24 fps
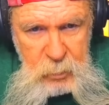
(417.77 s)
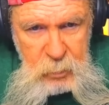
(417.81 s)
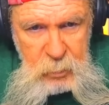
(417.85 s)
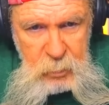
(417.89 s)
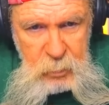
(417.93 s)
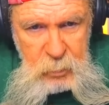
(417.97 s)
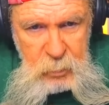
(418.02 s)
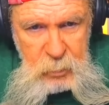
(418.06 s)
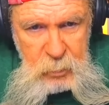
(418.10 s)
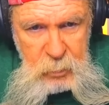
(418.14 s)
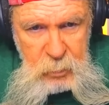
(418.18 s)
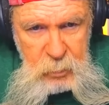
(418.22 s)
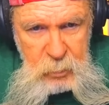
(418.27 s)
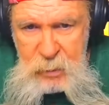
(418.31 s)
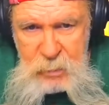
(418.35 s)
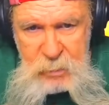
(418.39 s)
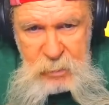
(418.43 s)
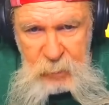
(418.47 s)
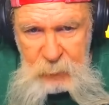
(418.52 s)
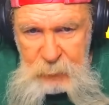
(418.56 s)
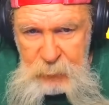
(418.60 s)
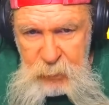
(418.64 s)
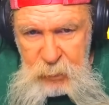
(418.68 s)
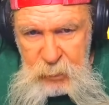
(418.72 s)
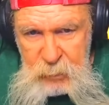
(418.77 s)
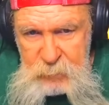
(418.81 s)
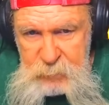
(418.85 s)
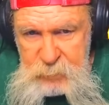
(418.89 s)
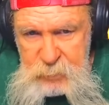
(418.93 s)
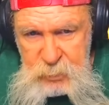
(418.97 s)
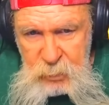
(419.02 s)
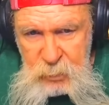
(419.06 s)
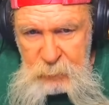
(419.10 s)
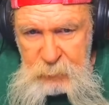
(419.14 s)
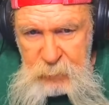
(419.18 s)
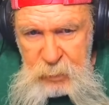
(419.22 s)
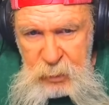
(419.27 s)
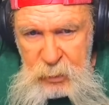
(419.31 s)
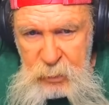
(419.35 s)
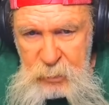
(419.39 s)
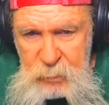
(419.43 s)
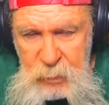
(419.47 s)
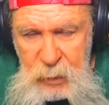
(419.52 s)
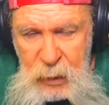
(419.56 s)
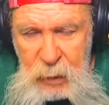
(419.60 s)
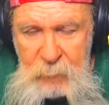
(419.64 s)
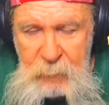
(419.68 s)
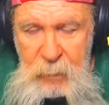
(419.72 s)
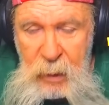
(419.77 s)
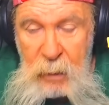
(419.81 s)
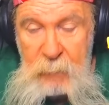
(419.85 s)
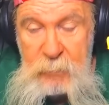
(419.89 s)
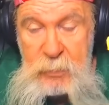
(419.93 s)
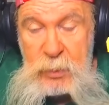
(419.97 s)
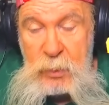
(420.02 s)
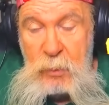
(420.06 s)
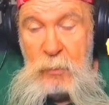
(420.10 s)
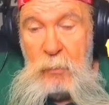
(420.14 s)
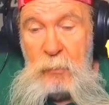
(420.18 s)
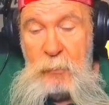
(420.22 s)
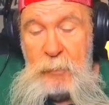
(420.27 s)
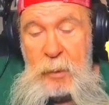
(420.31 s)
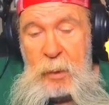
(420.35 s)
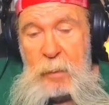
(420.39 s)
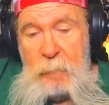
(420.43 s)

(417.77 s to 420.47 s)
And if some didn't, I'm sure that if